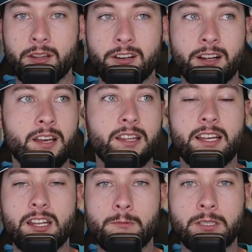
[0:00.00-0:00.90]
But look,
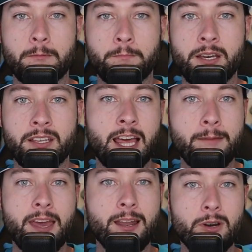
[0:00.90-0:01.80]
they had a number ten pick. They
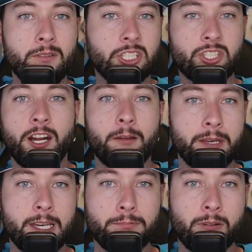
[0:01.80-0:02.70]
made a move to trade up
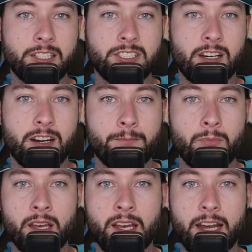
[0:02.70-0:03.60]
and get Bryce Young.
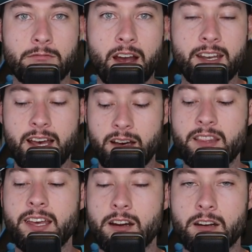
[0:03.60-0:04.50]
And right now
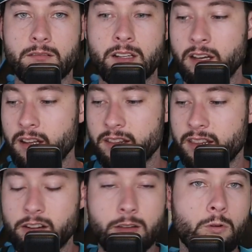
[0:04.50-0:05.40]
they are
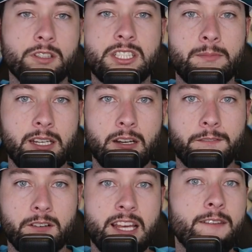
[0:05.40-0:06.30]
they're the worst team in the N
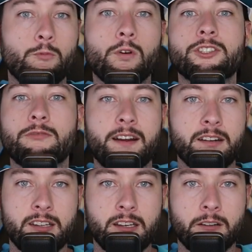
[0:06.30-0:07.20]
F L. They have the worst
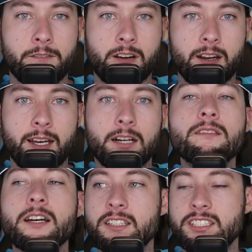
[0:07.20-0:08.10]
record in the N F L right
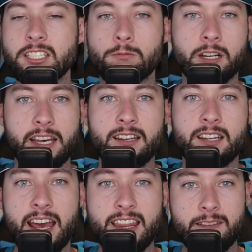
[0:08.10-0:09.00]
now. If the season were to end
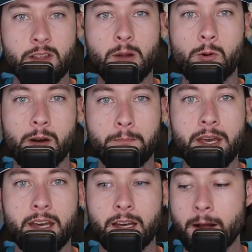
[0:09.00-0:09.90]
today, they have the number one
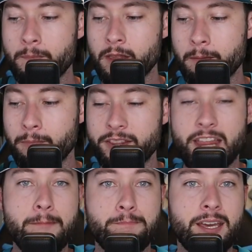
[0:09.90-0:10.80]
pick. But
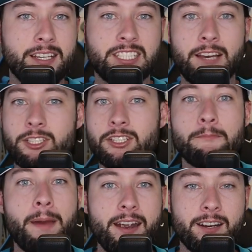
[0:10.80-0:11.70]
that pick is given to
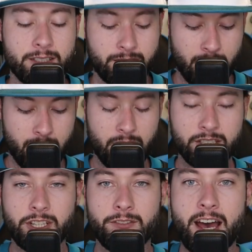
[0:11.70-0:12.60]
the Bears.
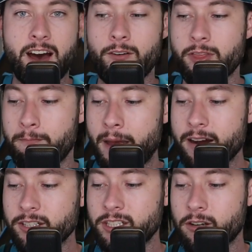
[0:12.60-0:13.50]
So now the
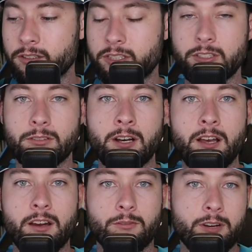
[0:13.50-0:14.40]
Bears are going to
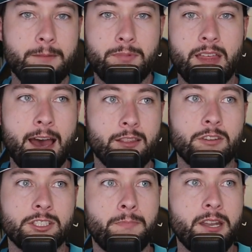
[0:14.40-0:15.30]
reap that
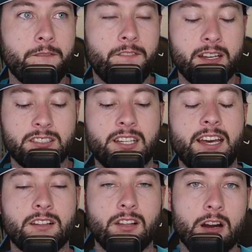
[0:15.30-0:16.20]
those benefits.
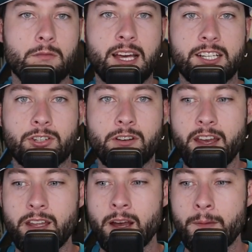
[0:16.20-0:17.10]
And along with that
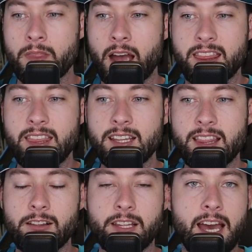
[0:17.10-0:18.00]
trade, I think
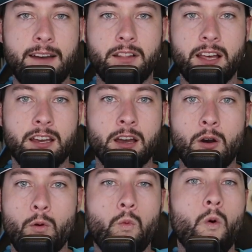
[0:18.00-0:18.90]
they only have like
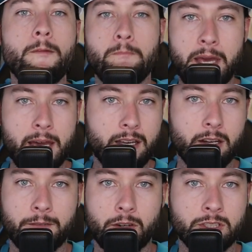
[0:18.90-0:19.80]
one pick in
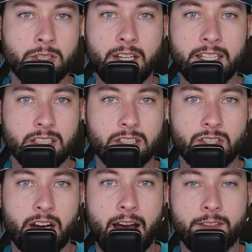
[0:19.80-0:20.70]
the first two days of the
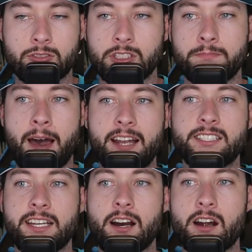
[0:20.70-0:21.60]
draft. So as bad
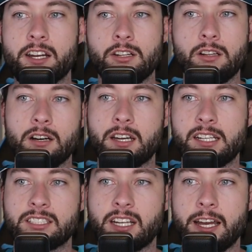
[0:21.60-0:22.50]
as they are, you look
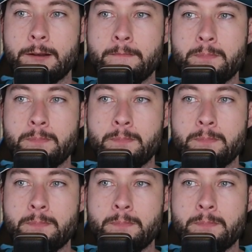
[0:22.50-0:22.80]
and it's like,